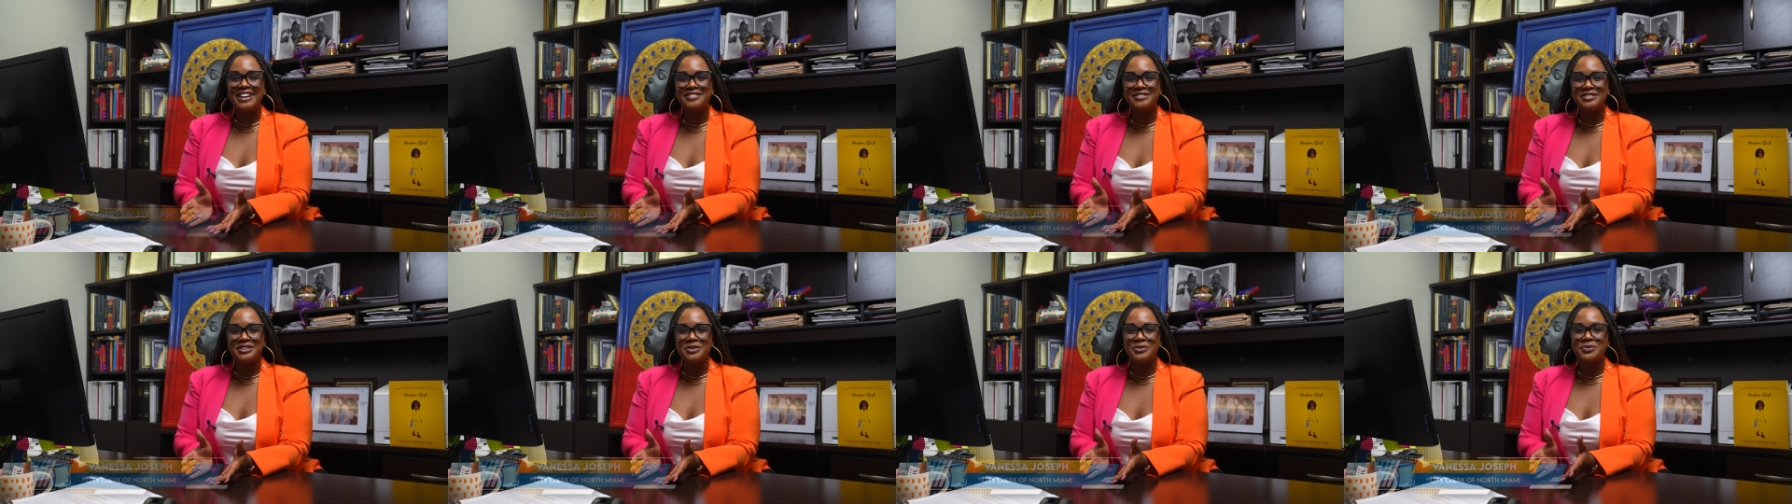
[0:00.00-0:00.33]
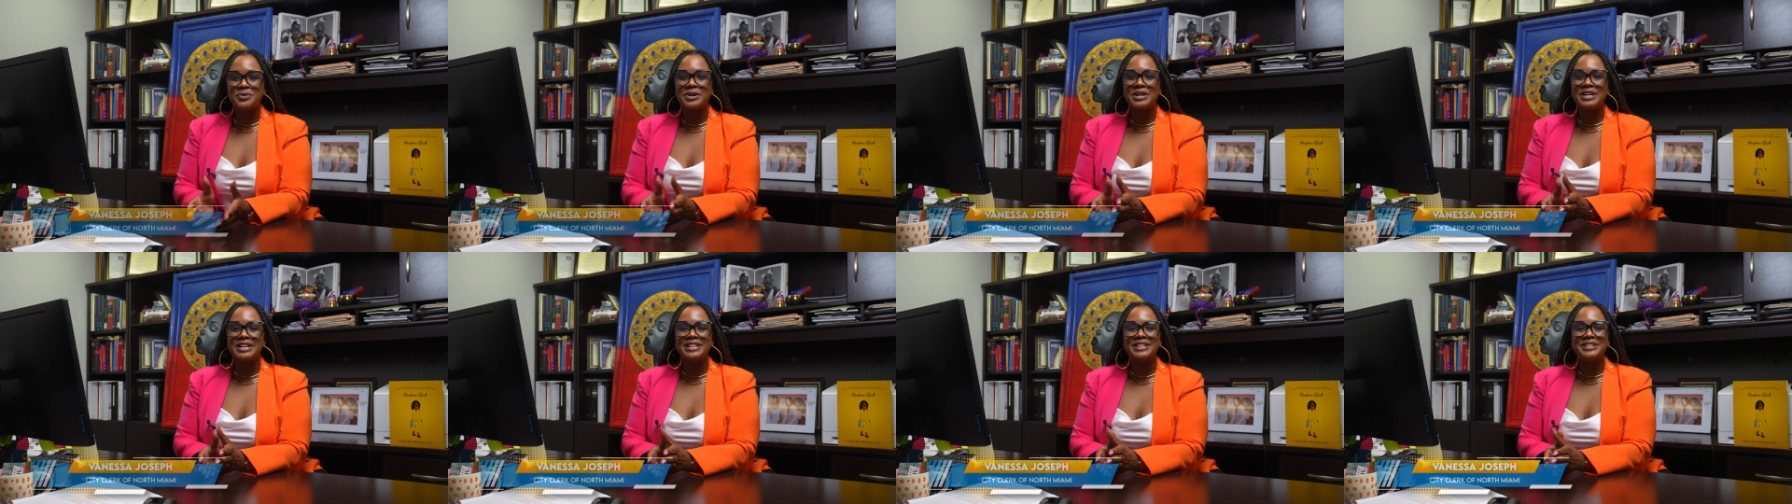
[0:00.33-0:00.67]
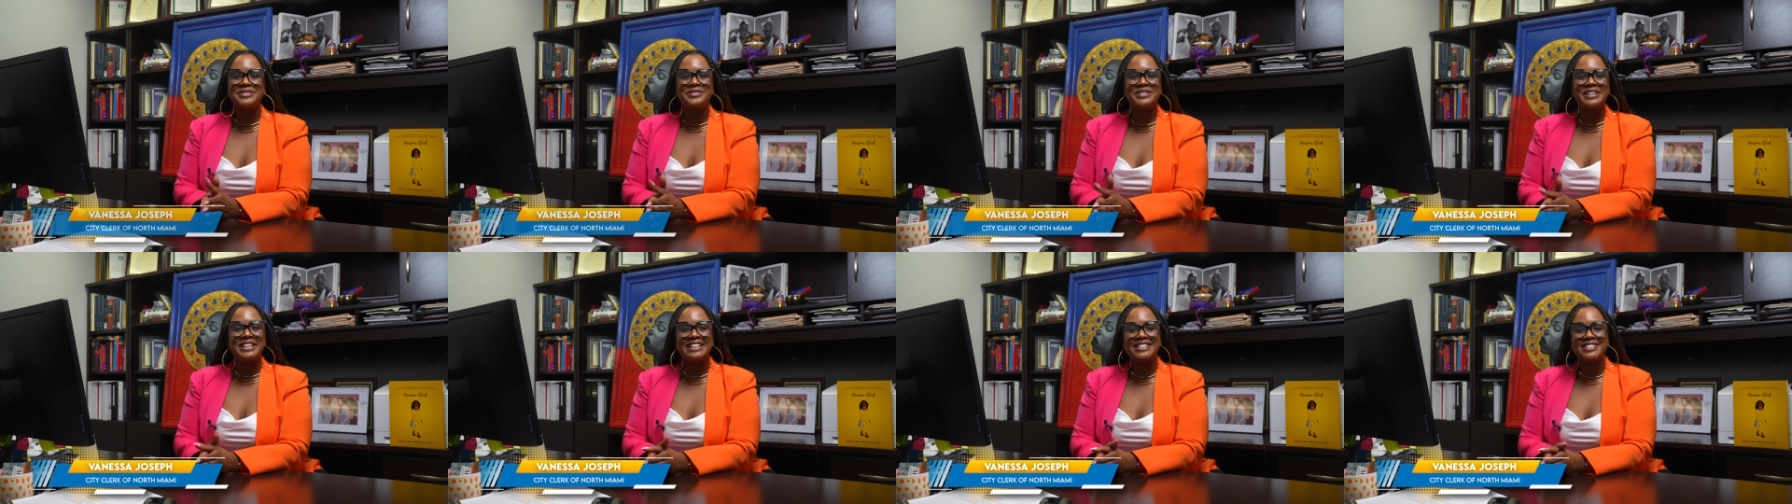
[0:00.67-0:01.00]

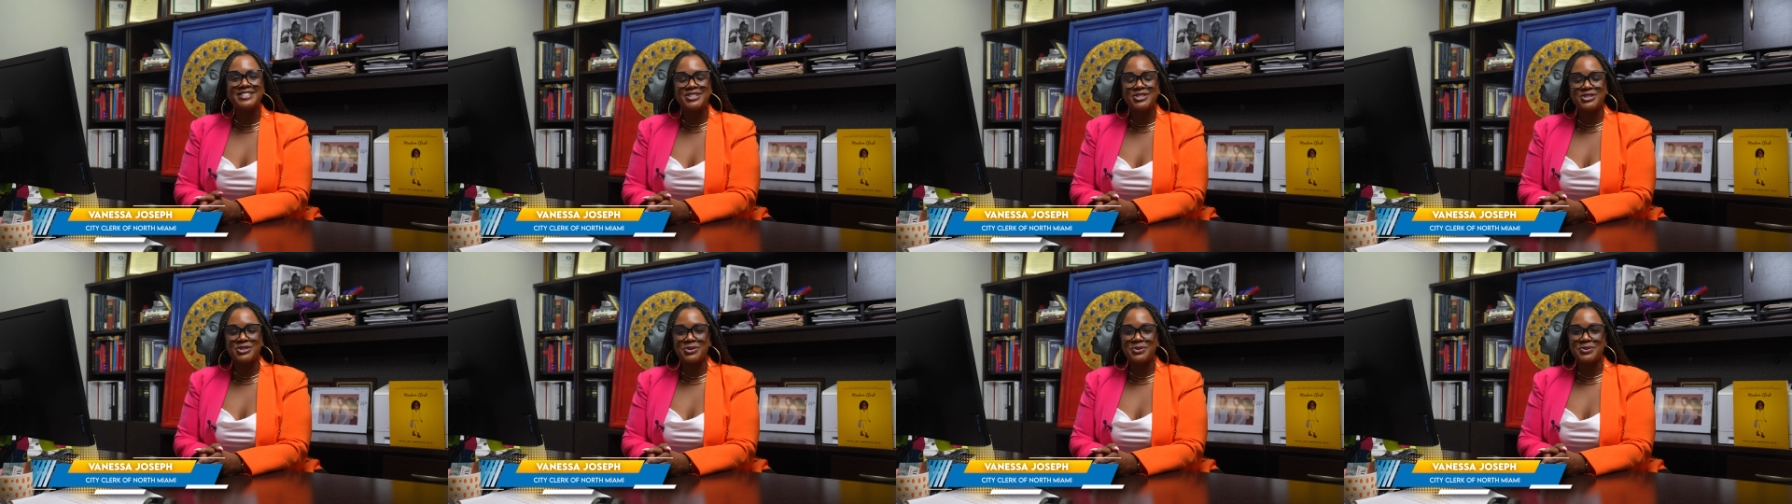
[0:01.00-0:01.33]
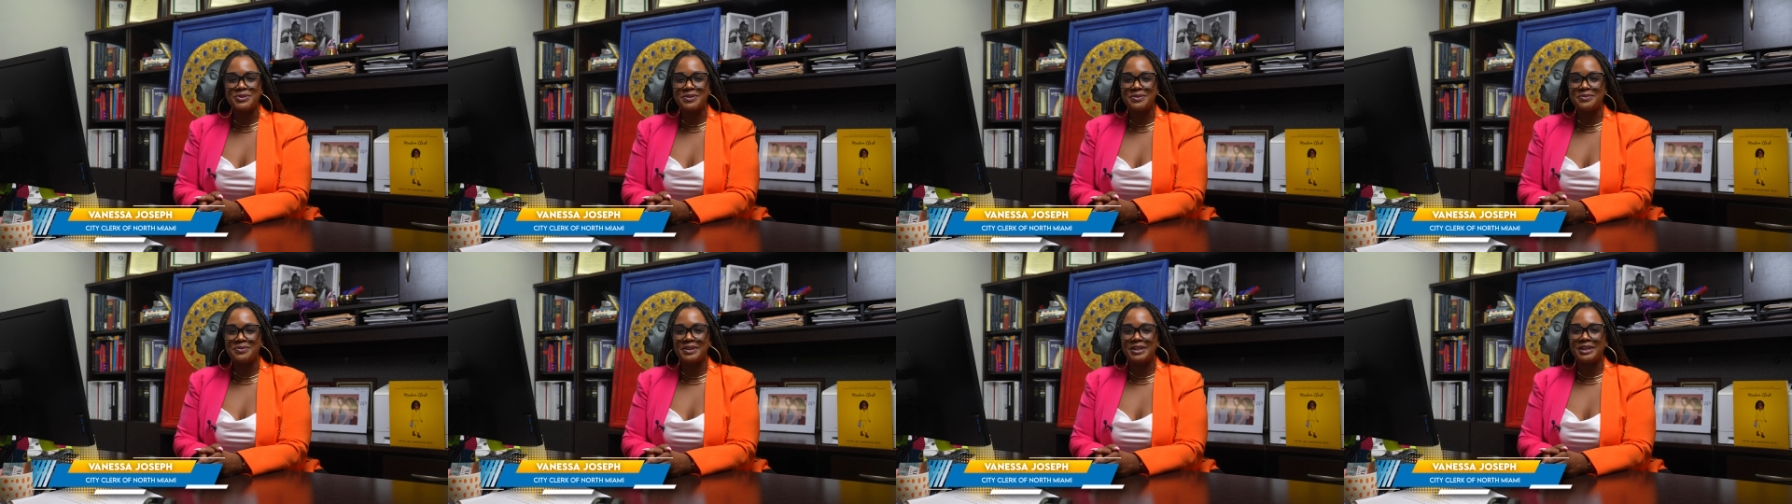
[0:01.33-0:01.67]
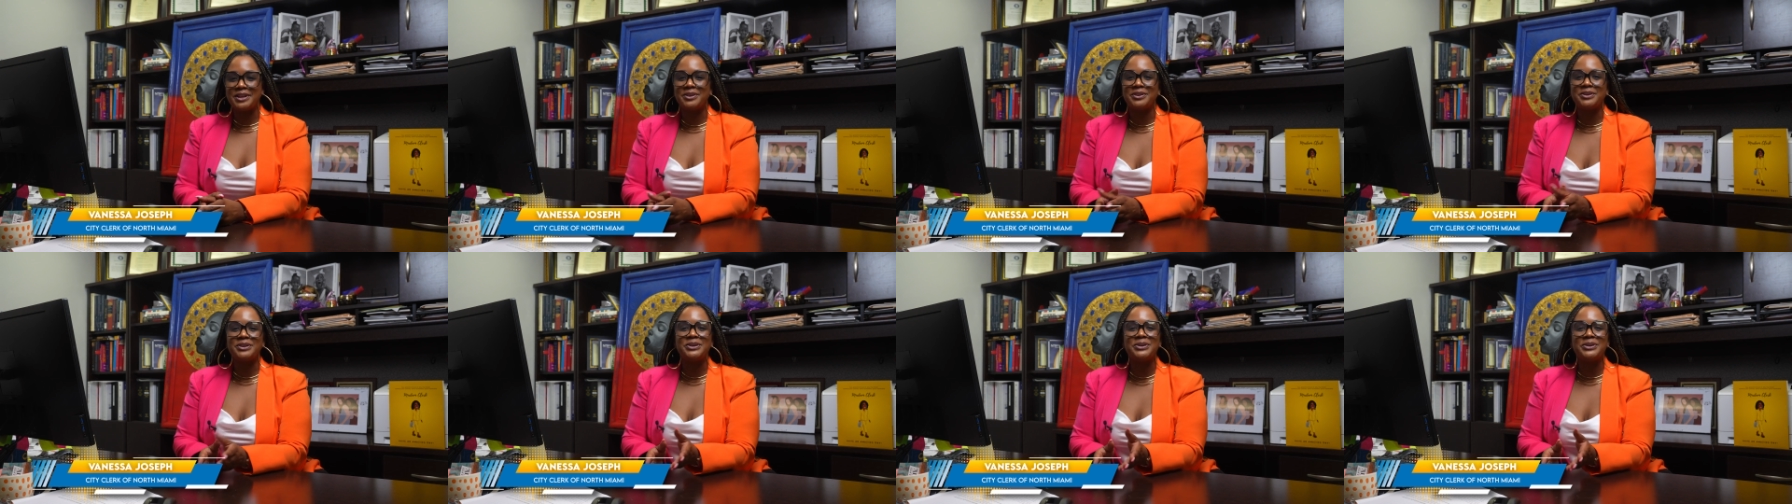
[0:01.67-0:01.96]
everyone, Vanessa Joseph here,